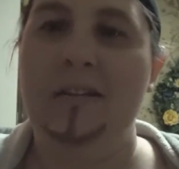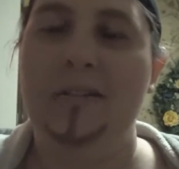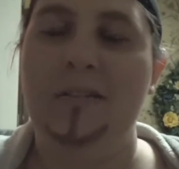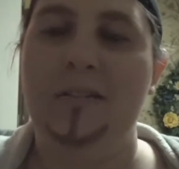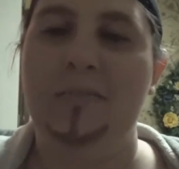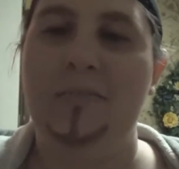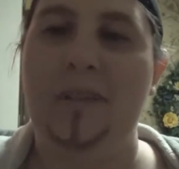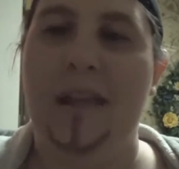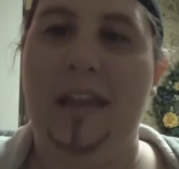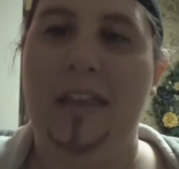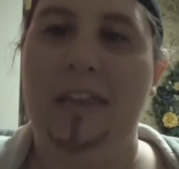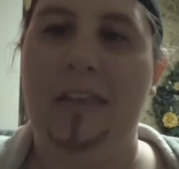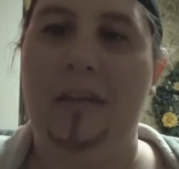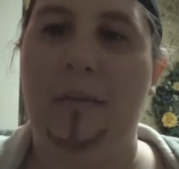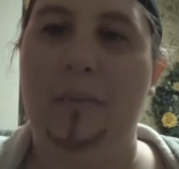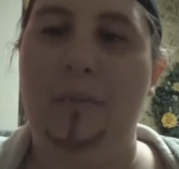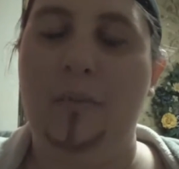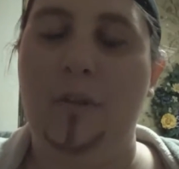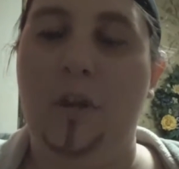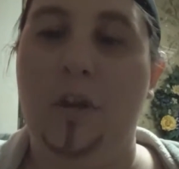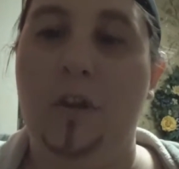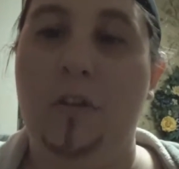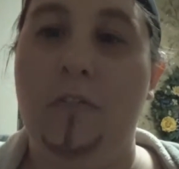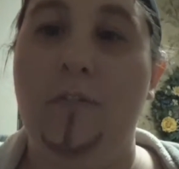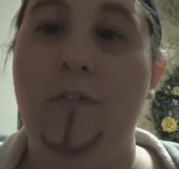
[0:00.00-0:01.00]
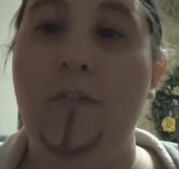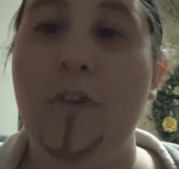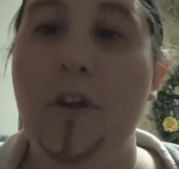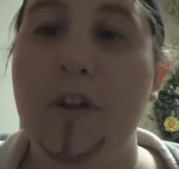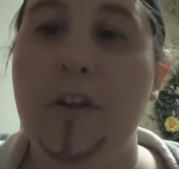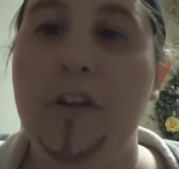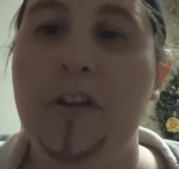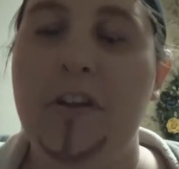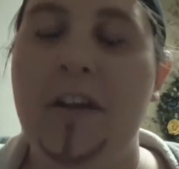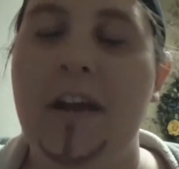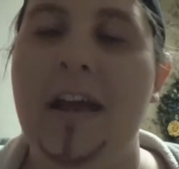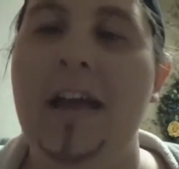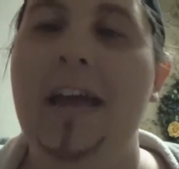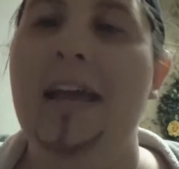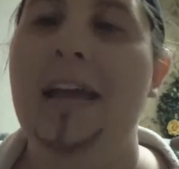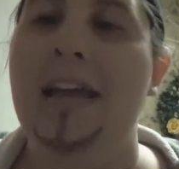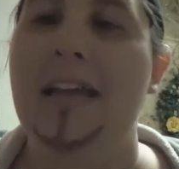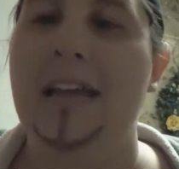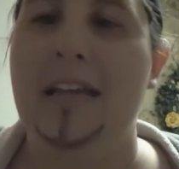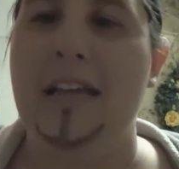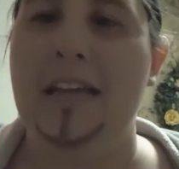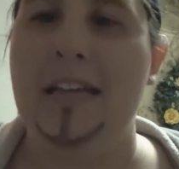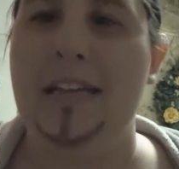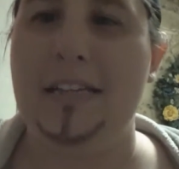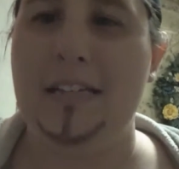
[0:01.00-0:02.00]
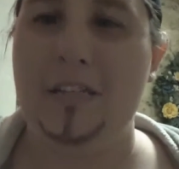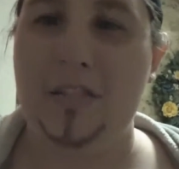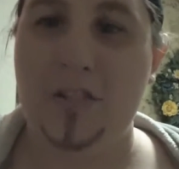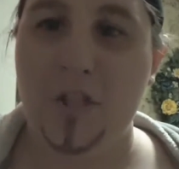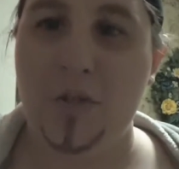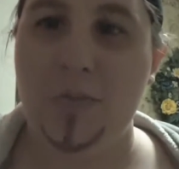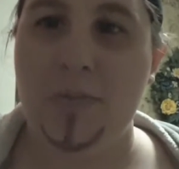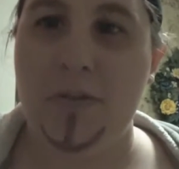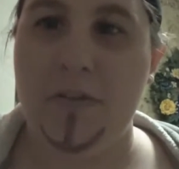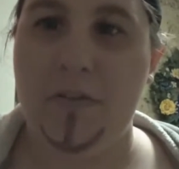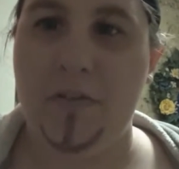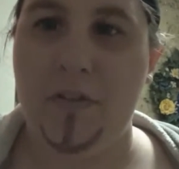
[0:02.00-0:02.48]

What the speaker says: to make them look fuller is stupid